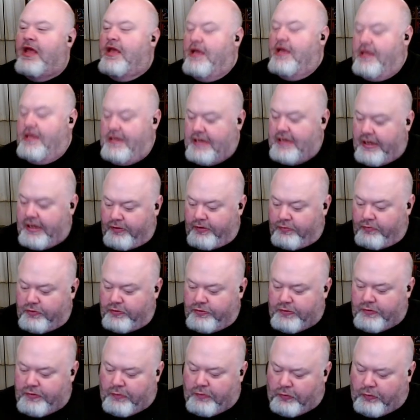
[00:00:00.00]
Now you're
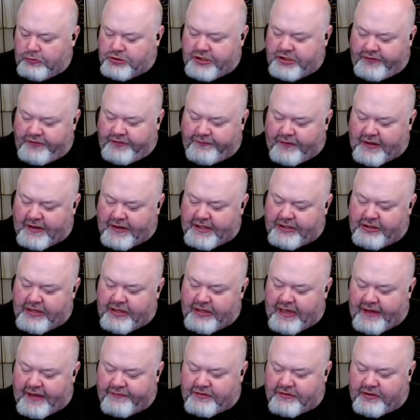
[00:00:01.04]
wondering, well, Jeff, why did you
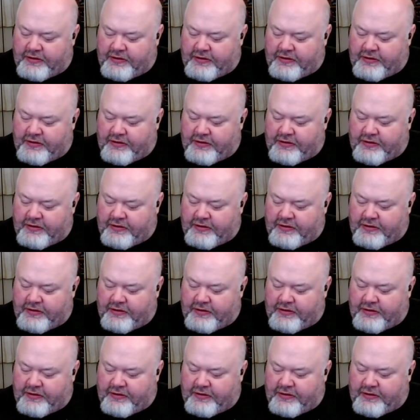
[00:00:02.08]
have